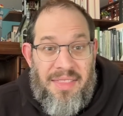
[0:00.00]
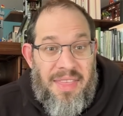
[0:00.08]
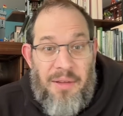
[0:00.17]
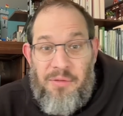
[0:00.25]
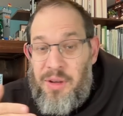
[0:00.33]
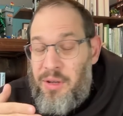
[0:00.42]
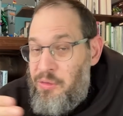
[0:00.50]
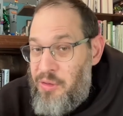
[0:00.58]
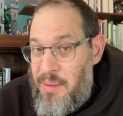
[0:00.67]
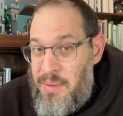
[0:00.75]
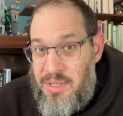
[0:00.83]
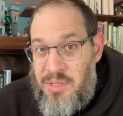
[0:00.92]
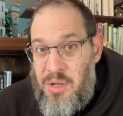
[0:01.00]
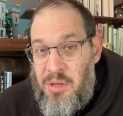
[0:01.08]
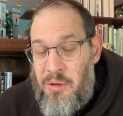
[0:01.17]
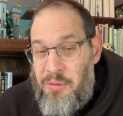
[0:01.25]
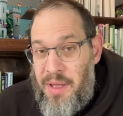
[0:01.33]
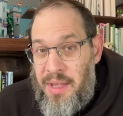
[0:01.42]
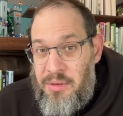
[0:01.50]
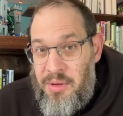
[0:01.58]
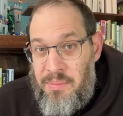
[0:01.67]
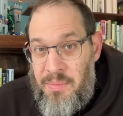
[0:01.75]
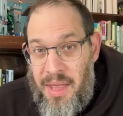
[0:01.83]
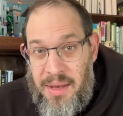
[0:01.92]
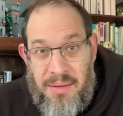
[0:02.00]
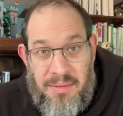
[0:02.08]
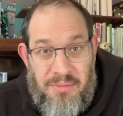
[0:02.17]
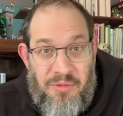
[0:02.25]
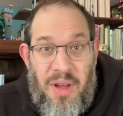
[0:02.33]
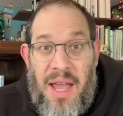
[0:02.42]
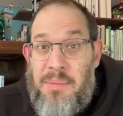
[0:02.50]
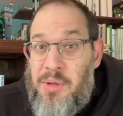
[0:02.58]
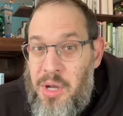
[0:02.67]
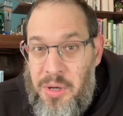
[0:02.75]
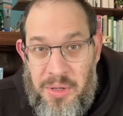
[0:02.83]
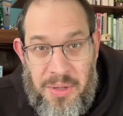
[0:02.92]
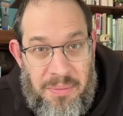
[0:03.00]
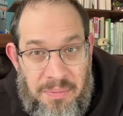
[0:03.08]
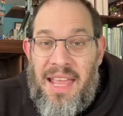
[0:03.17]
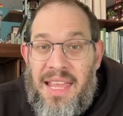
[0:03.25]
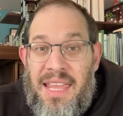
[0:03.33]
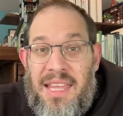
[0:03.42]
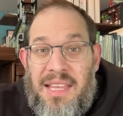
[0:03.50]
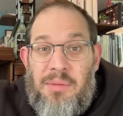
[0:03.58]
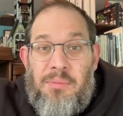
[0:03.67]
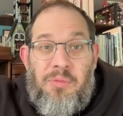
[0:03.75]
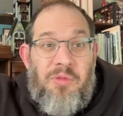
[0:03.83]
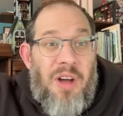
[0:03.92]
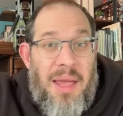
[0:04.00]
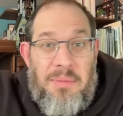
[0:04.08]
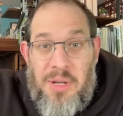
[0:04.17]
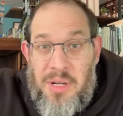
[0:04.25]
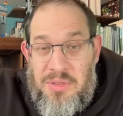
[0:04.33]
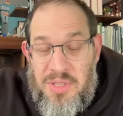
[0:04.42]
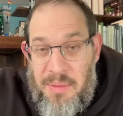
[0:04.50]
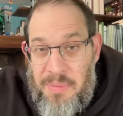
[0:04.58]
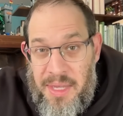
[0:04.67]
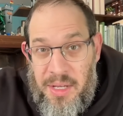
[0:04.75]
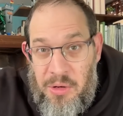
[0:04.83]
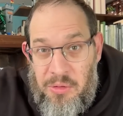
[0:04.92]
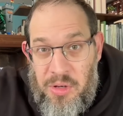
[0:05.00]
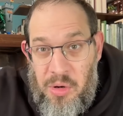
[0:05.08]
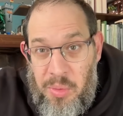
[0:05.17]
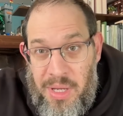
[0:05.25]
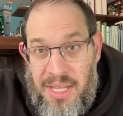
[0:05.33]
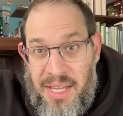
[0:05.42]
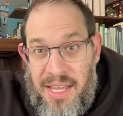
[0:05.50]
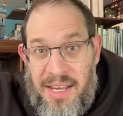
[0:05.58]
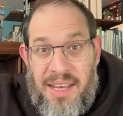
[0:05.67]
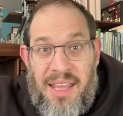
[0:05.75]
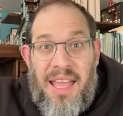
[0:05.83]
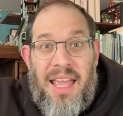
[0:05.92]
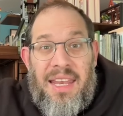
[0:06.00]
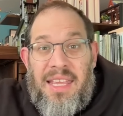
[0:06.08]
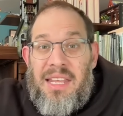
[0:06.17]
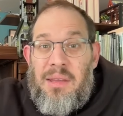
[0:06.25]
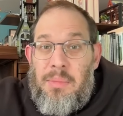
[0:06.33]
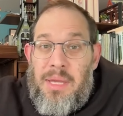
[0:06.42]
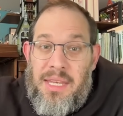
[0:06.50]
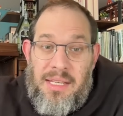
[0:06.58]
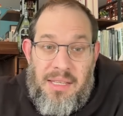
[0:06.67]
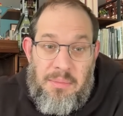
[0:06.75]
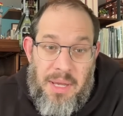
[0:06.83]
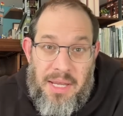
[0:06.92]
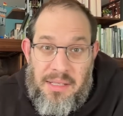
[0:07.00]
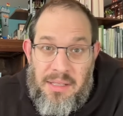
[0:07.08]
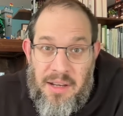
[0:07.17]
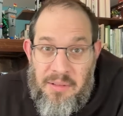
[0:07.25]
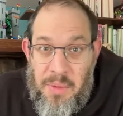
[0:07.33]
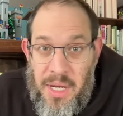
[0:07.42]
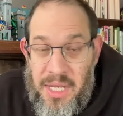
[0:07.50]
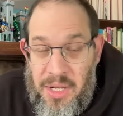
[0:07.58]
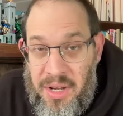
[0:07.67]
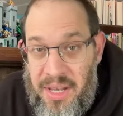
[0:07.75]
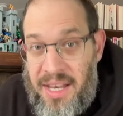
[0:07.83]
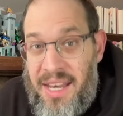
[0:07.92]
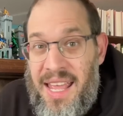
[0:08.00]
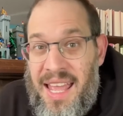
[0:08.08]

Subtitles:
That very famous solo founder and vibe coder, he can vibe code something over a weekend and he can immediately make a lot of money on it.